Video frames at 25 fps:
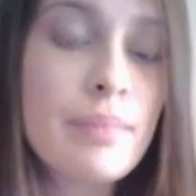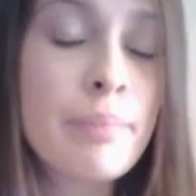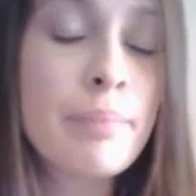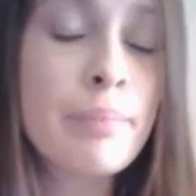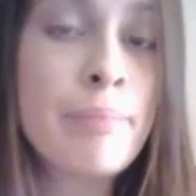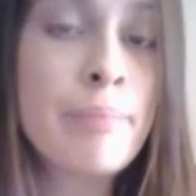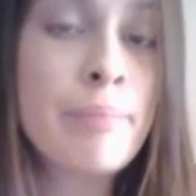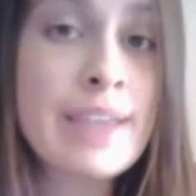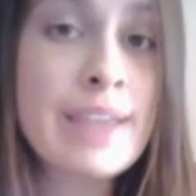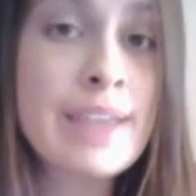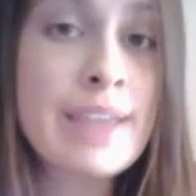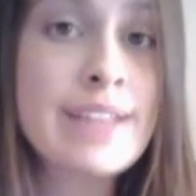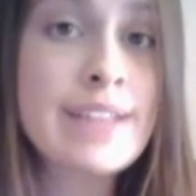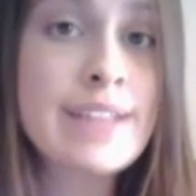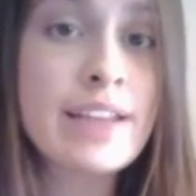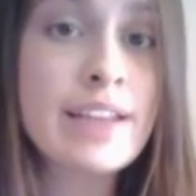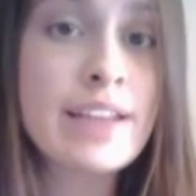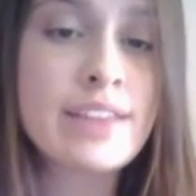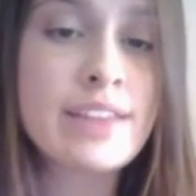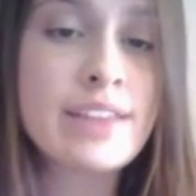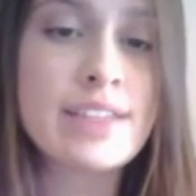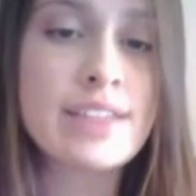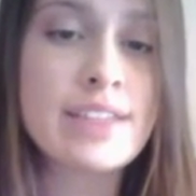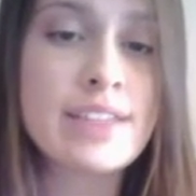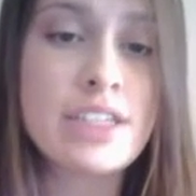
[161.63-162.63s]
Based on
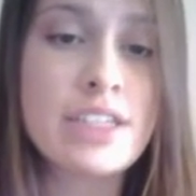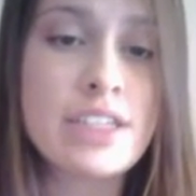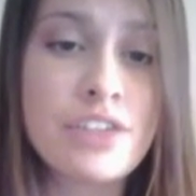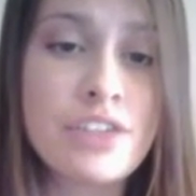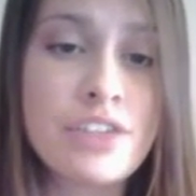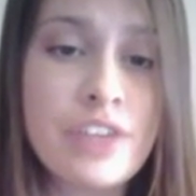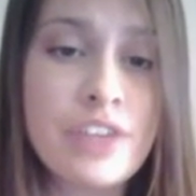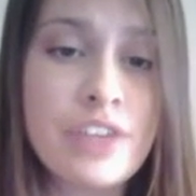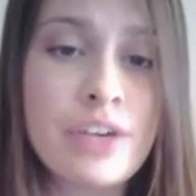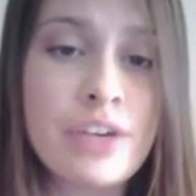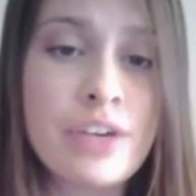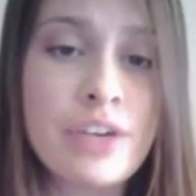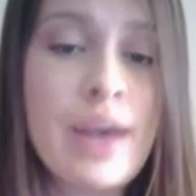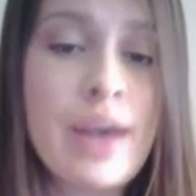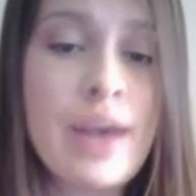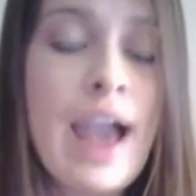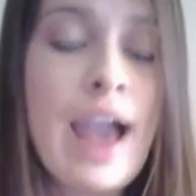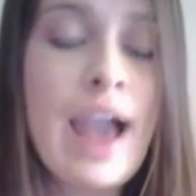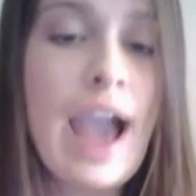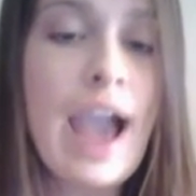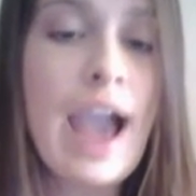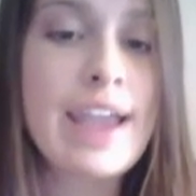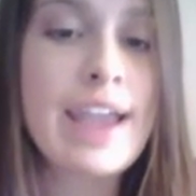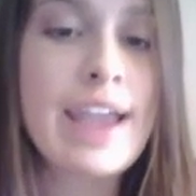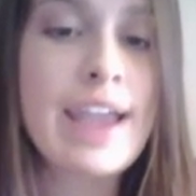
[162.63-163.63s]
this interview,
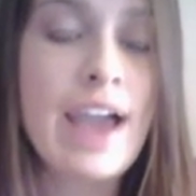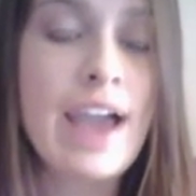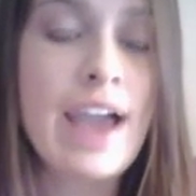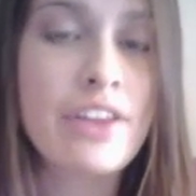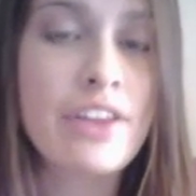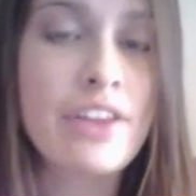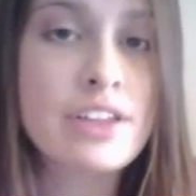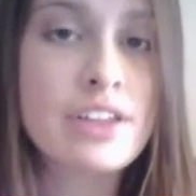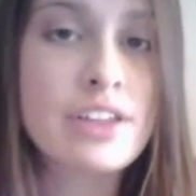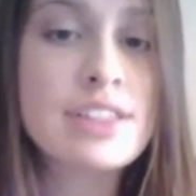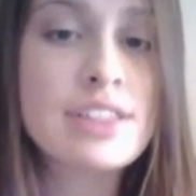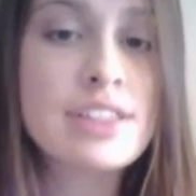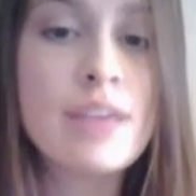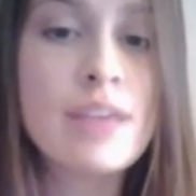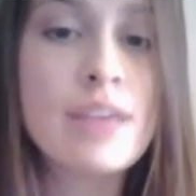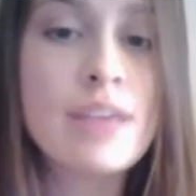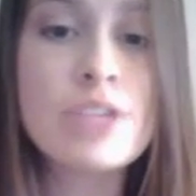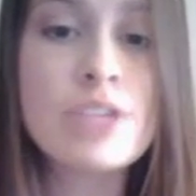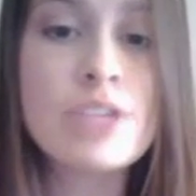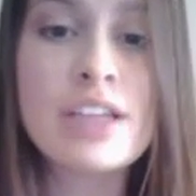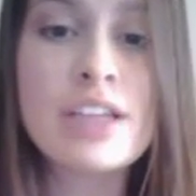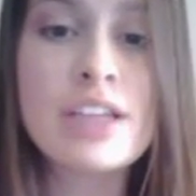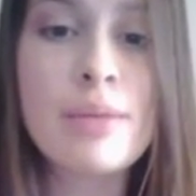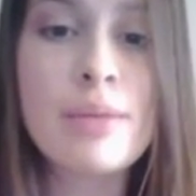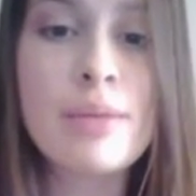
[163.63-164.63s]
I gathered
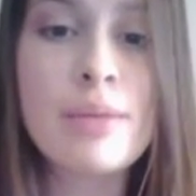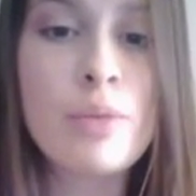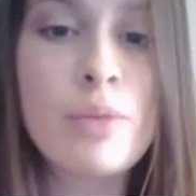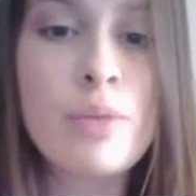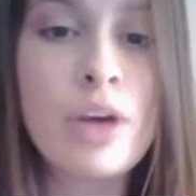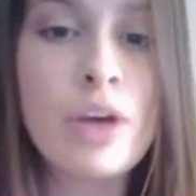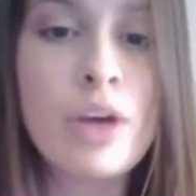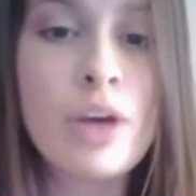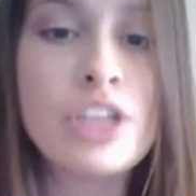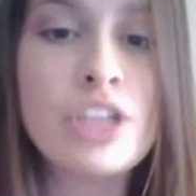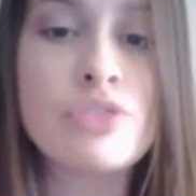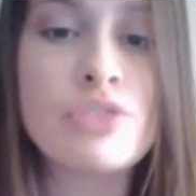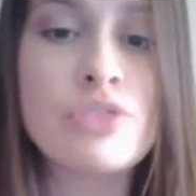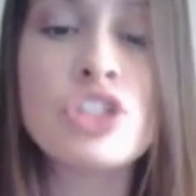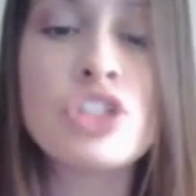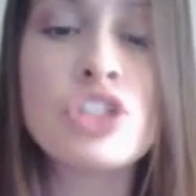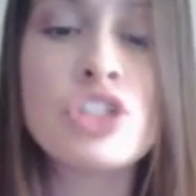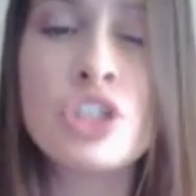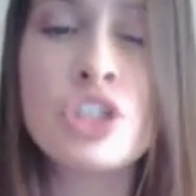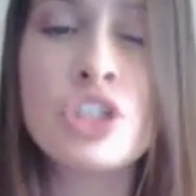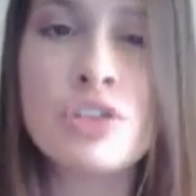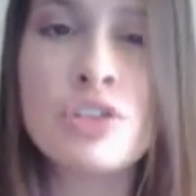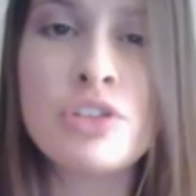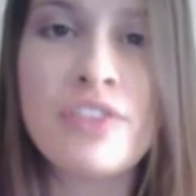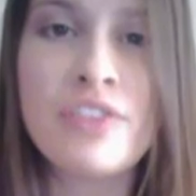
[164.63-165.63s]
subject number 1 used
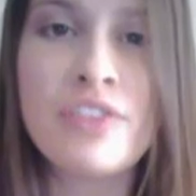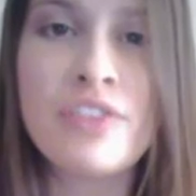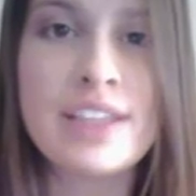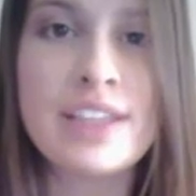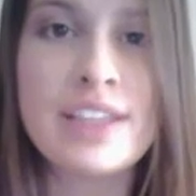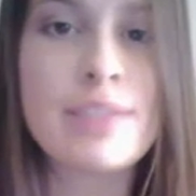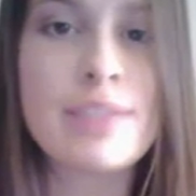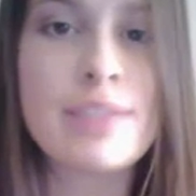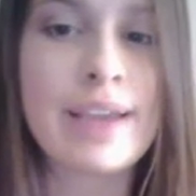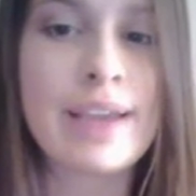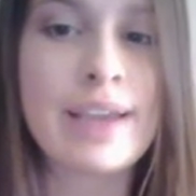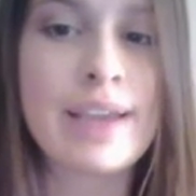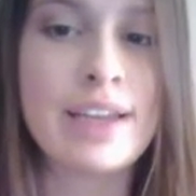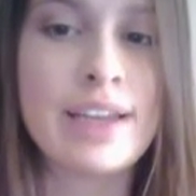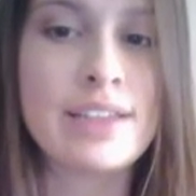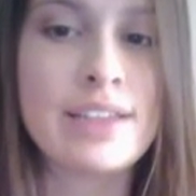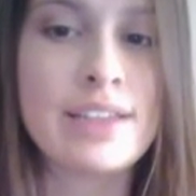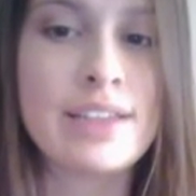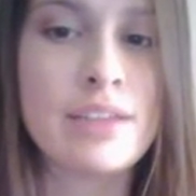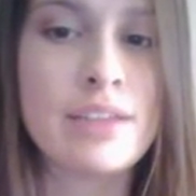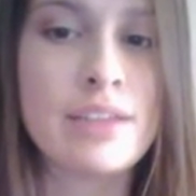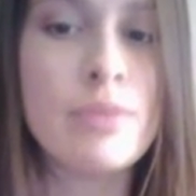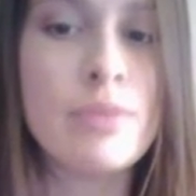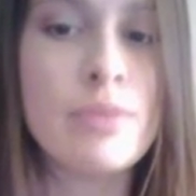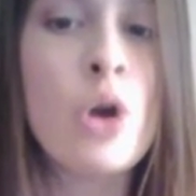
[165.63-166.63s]
2 defense
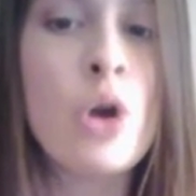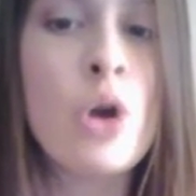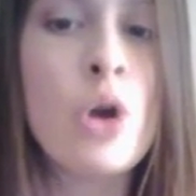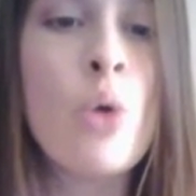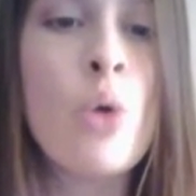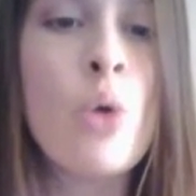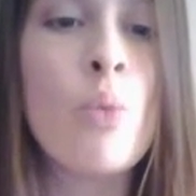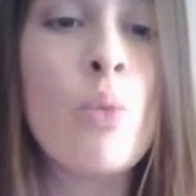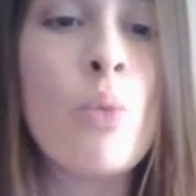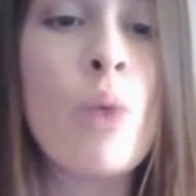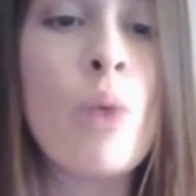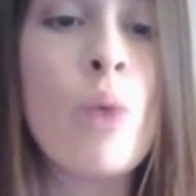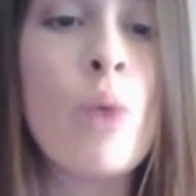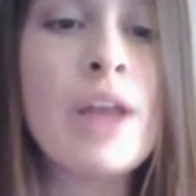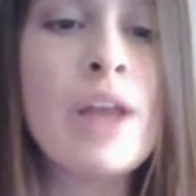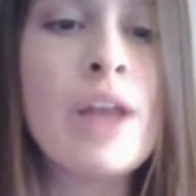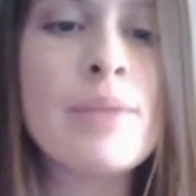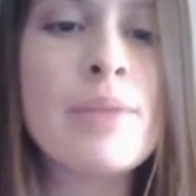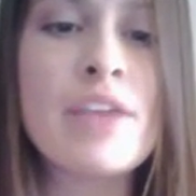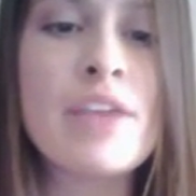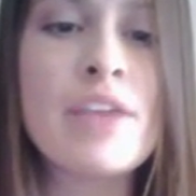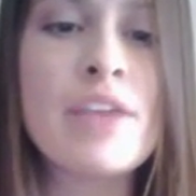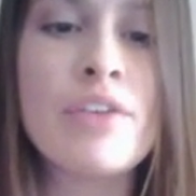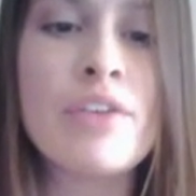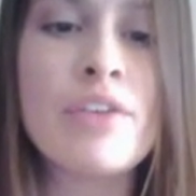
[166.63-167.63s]
mechanisms, one
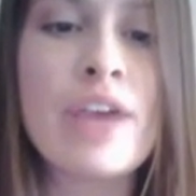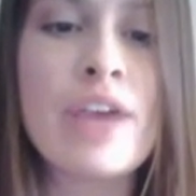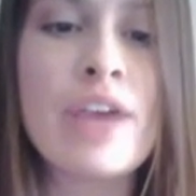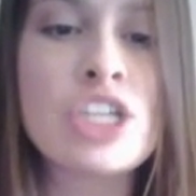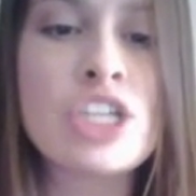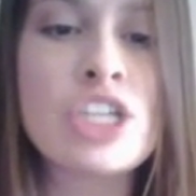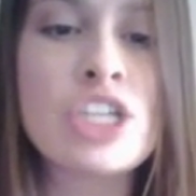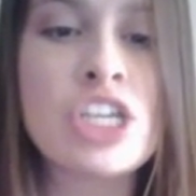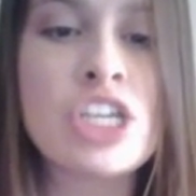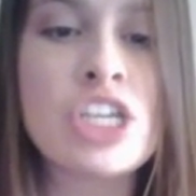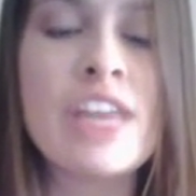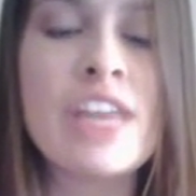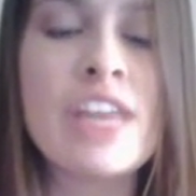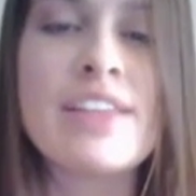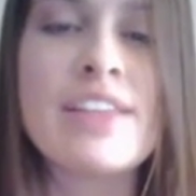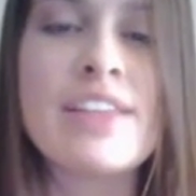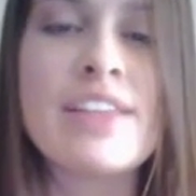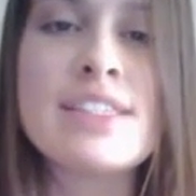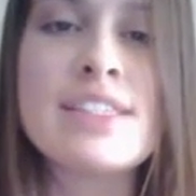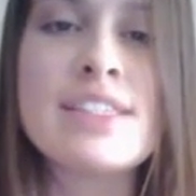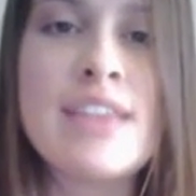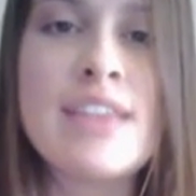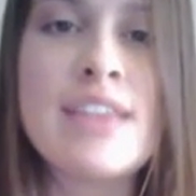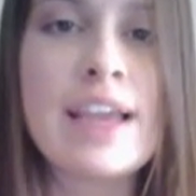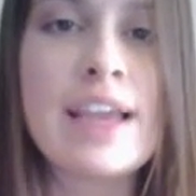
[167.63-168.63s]
being regression and the
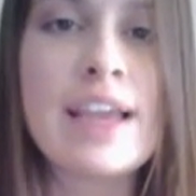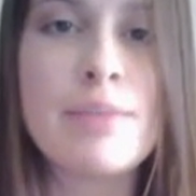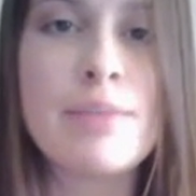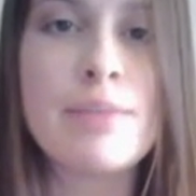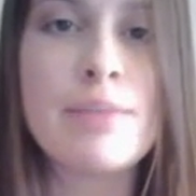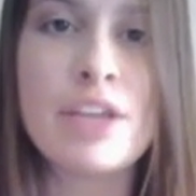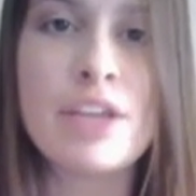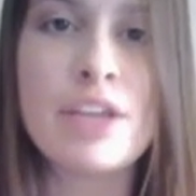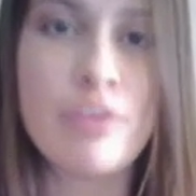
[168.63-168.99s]
second being